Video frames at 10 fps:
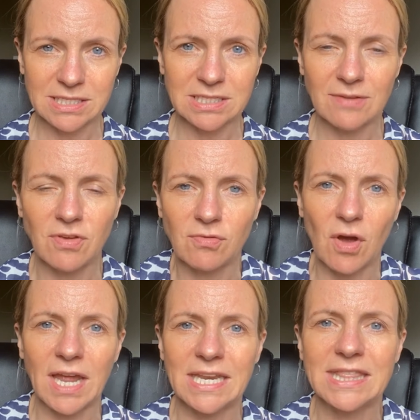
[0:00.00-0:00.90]
if you've
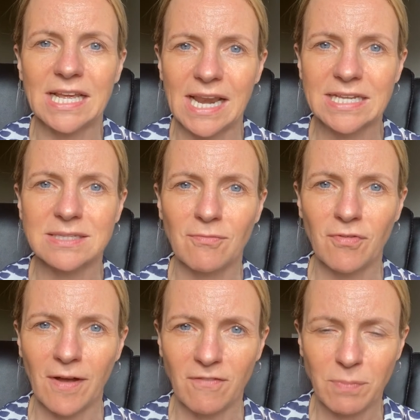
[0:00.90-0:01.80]
got anything less than
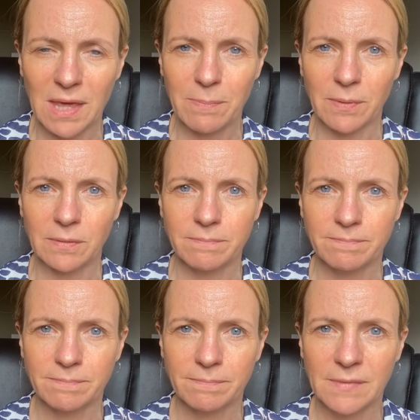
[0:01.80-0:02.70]
5 people.
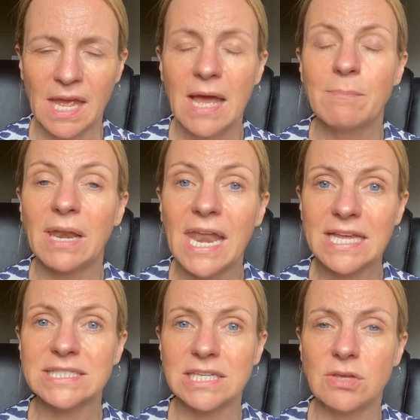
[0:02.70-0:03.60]
But
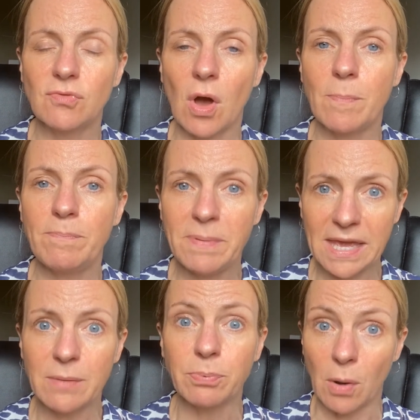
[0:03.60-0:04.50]
let's say you've got a
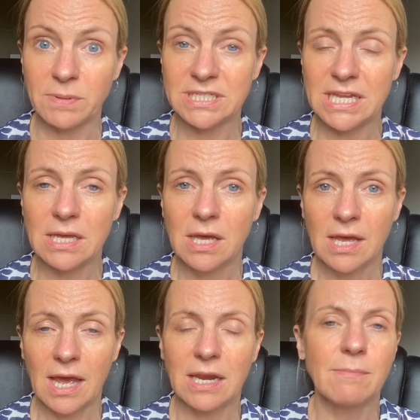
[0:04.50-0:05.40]
big property
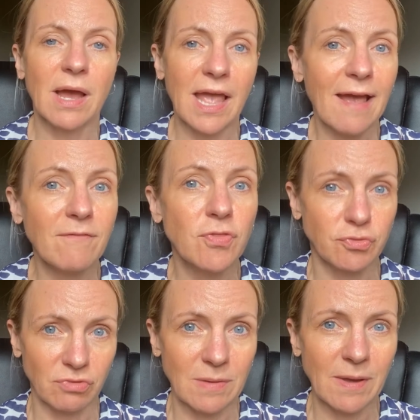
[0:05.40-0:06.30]
and it might have
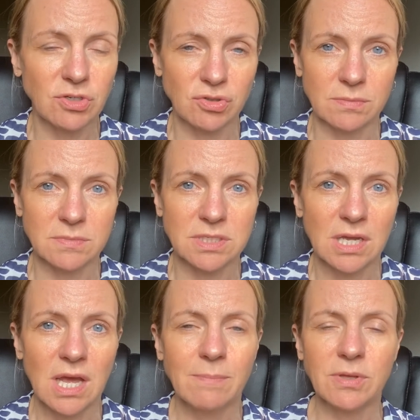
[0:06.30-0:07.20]
3 bedrooms,
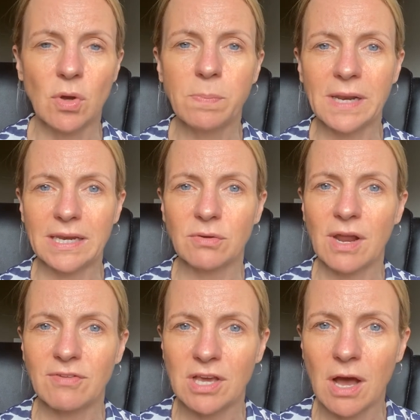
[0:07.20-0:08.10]
but you're planning on
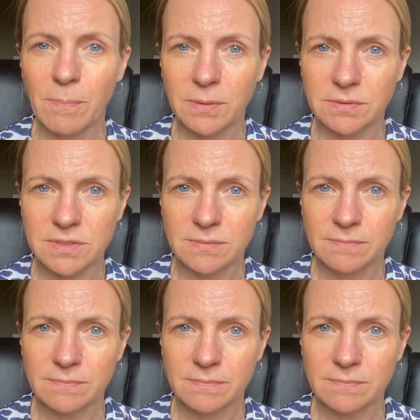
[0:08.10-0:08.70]
having couples.